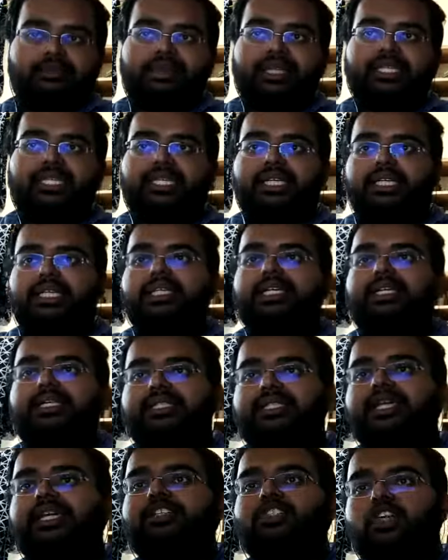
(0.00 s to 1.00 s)
Basically,
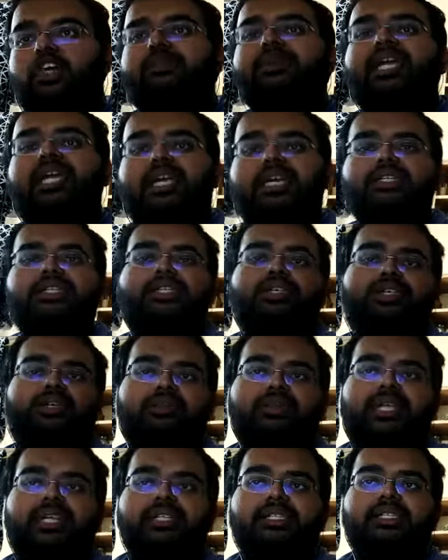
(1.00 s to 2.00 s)
it's absorbing hydrogen onto
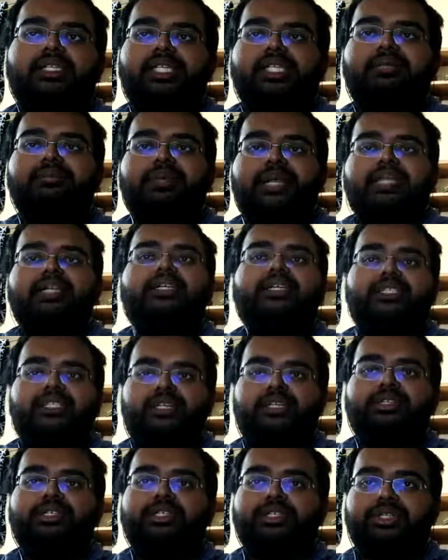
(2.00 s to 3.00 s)
metals as a practical
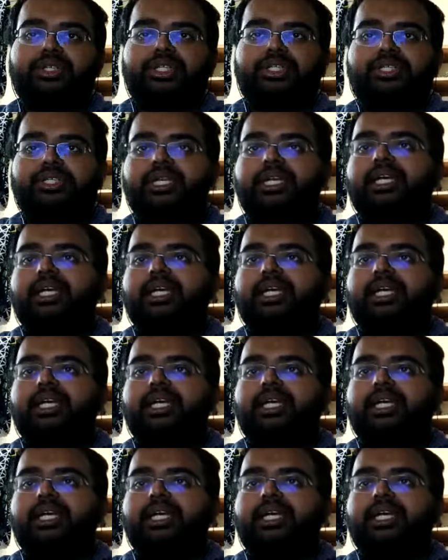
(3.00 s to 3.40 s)
solution to this.